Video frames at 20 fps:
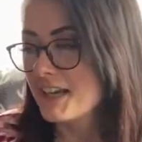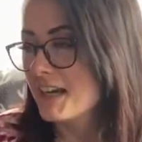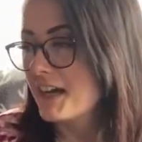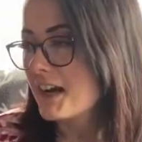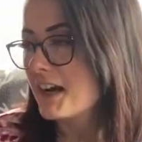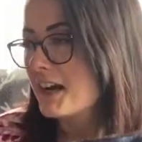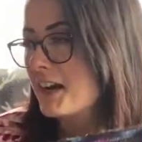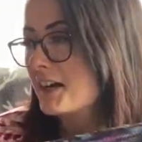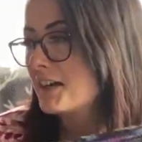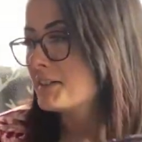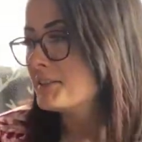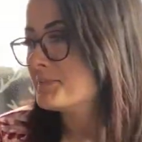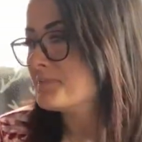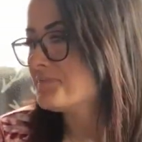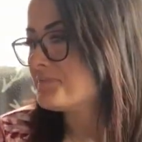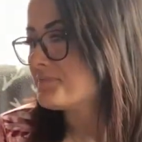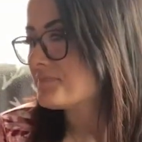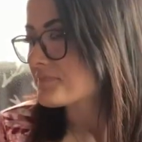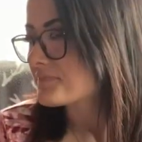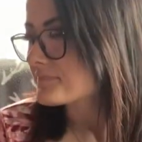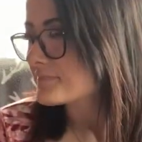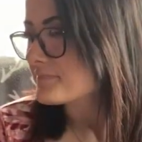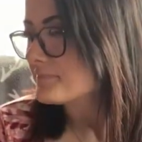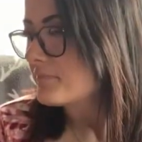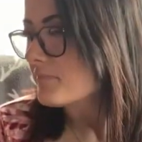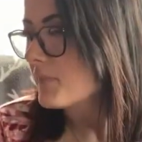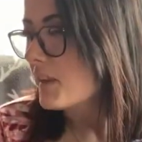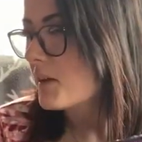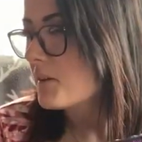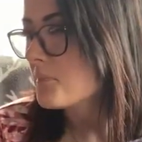
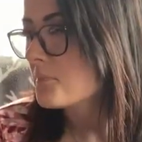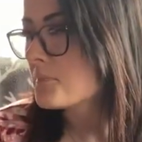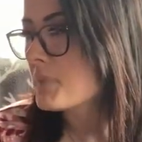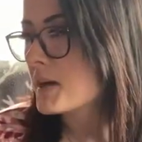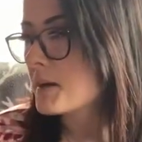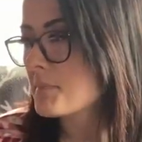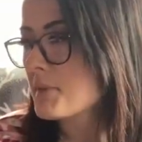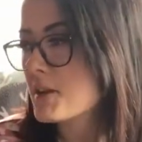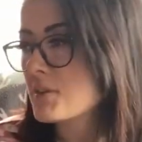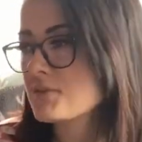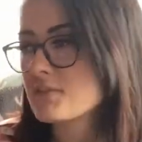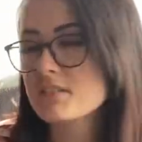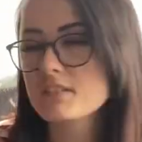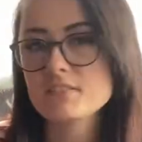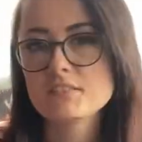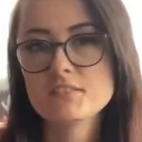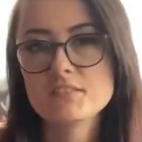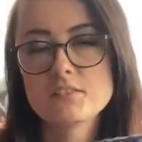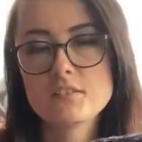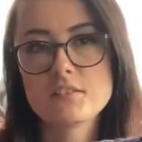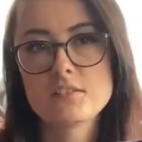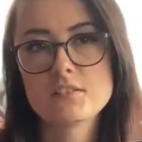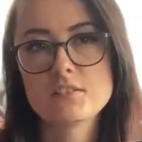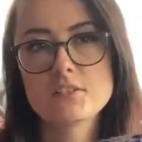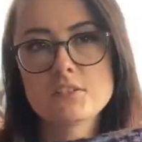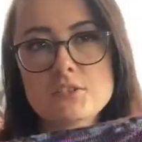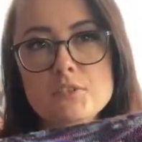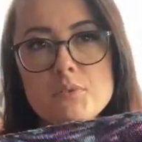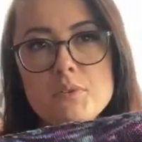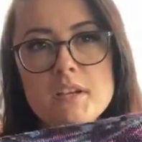By Manos del
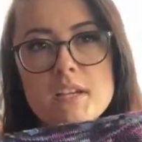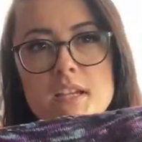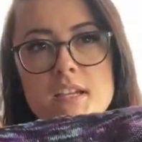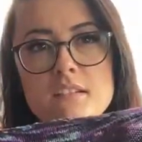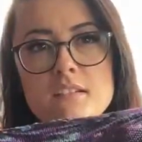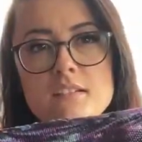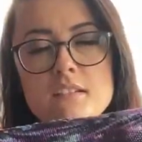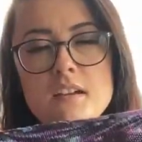Uruguay,